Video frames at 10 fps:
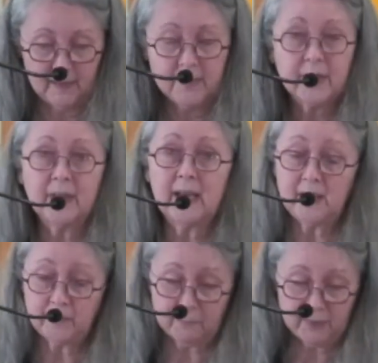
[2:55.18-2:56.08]
So the
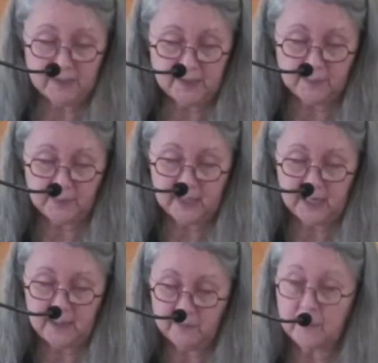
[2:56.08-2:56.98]
eighth principle
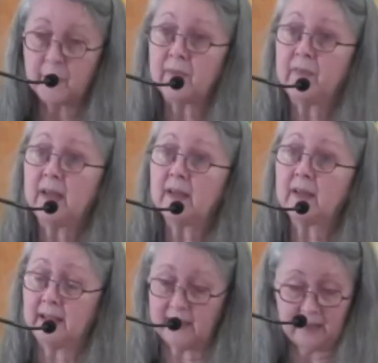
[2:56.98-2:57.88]
came from a
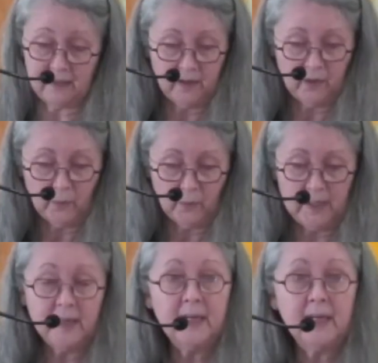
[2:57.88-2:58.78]
feeling that
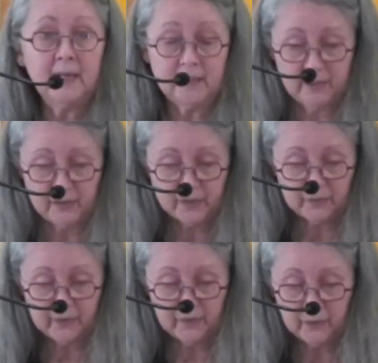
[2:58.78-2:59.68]
we need
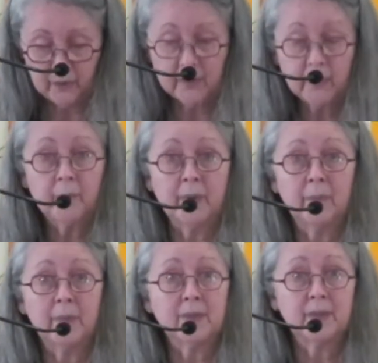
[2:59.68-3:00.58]
to renew our
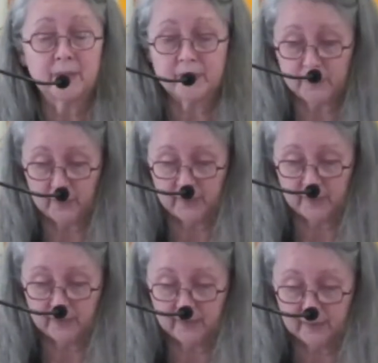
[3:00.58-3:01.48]
commitment to this work,